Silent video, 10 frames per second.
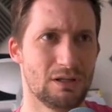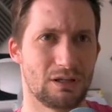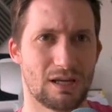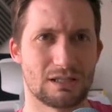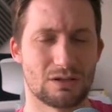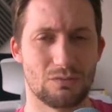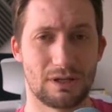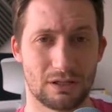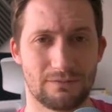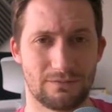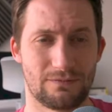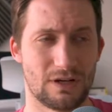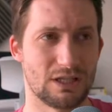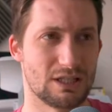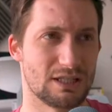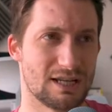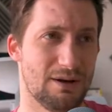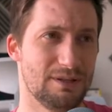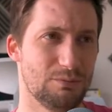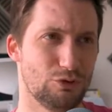Okay, so we're going to finish this
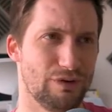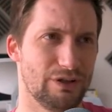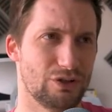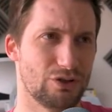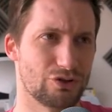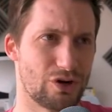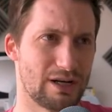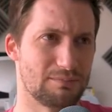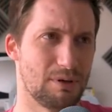now and then we'll run the contract.